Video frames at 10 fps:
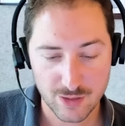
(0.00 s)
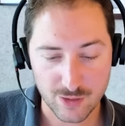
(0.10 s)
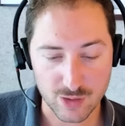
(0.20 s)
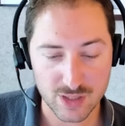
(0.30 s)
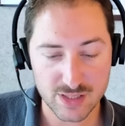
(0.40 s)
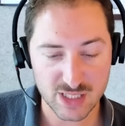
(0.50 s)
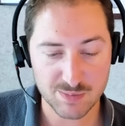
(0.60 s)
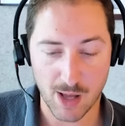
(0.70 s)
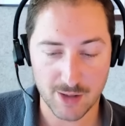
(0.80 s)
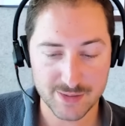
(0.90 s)
36
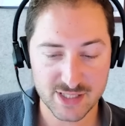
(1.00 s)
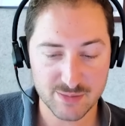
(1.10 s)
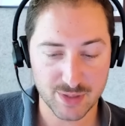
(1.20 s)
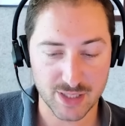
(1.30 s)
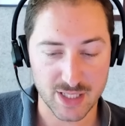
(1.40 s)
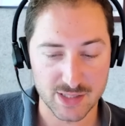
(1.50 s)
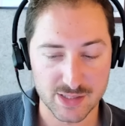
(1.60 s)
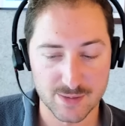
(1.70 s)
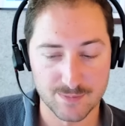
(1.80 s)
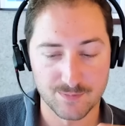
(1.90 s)
policies and
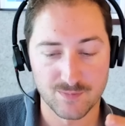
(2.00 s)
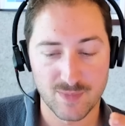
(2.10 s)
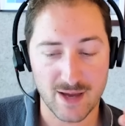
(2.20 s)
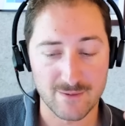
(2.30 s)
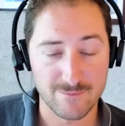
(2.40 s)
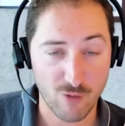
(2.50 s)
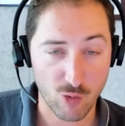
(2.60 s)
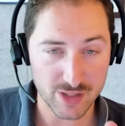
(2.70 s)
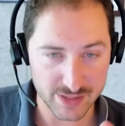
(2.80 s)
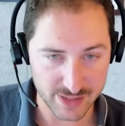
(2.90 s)
plans, and
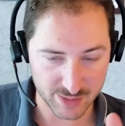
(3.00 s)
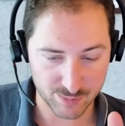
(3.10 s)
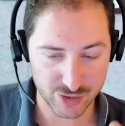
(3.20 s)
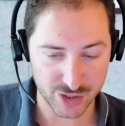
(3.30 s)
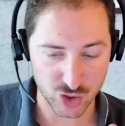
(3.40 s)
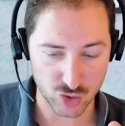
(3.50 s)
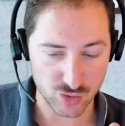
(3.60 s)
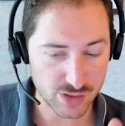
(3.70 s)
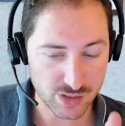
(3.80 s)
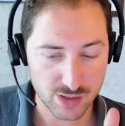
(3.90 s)
46
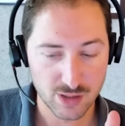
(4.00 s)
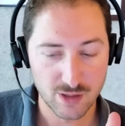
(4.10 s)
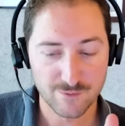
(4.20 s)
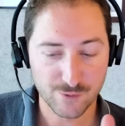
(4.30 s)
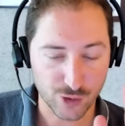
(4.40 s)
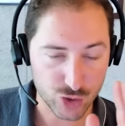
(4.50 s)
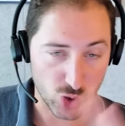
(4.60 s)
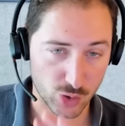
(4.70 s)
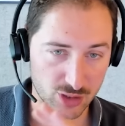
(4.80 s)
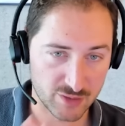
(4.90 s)
procedures for a
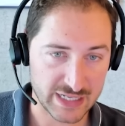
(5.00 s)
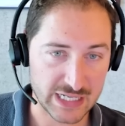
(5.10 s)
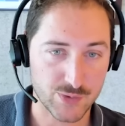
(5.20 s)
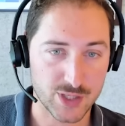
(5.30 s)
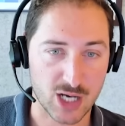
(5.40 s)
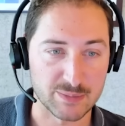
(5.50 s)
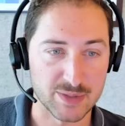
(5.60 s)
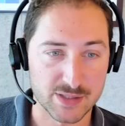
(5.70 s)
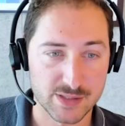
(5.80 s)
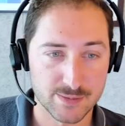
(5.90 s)
total of 83
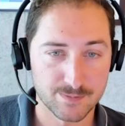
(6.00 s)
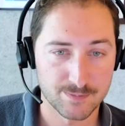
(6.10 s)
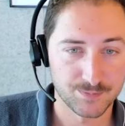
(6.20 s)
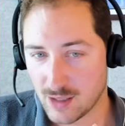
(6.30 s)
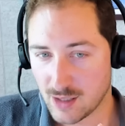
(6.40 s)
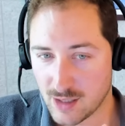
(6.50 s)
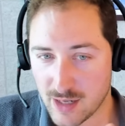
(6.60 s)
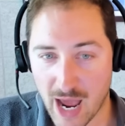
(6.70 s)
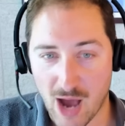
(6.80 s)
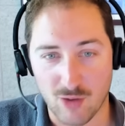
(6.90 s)
documents.
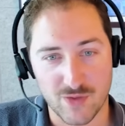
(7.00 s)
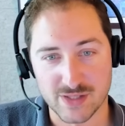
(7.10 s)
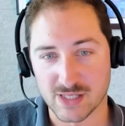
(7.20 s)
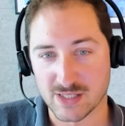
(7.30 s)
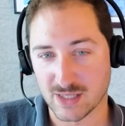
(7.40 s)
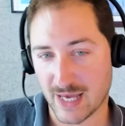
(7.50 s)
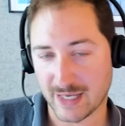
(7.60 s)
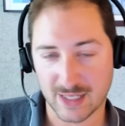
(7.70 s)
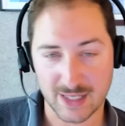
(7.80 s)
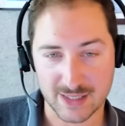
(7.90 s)
Now, this isn't
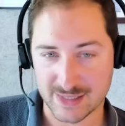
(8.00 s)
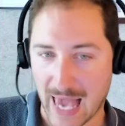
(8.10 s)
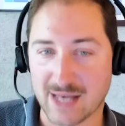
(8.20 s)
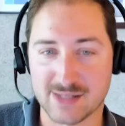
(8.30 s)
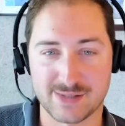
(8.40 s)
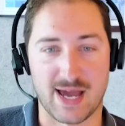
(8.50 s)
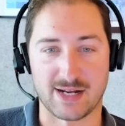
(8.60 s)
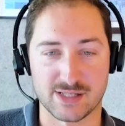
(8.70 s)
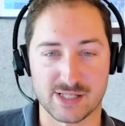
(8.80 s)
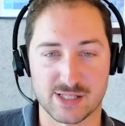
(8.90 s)
like an exact
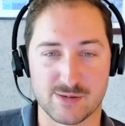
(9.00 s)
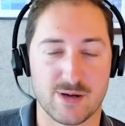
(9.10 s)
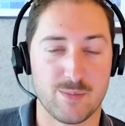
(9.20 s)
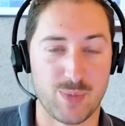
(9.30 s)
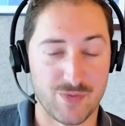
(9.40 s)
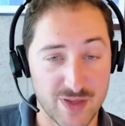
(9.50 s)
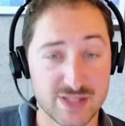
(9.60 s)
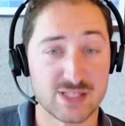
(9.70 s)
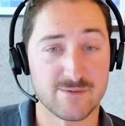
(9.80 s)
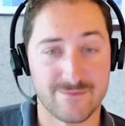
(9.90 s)
science, but
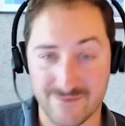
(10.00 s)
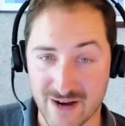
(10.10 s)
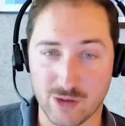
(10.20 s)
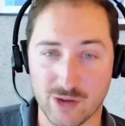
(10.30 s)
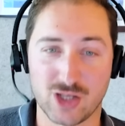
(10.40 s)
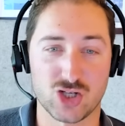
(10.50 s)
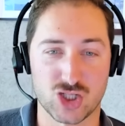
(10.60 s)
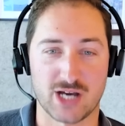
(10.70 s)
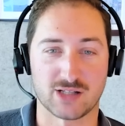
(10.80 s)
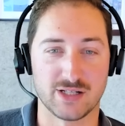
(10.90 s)
this is a very good
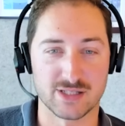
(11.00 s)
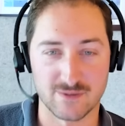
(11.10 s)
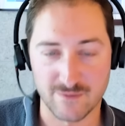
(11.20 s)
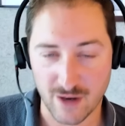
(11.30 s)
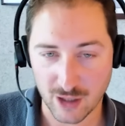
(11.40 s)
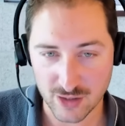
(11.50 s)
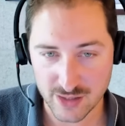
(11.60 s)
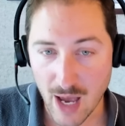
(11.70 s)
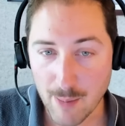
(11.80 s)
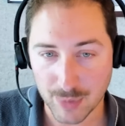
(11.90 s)
checklist and a very good
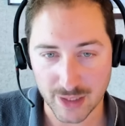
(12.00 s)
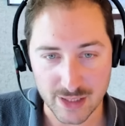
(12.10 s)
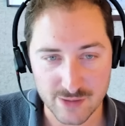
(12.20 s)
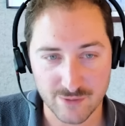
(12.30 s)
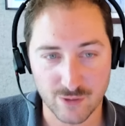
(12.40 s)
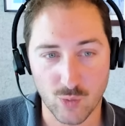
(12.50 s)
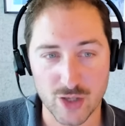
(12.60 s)
template for what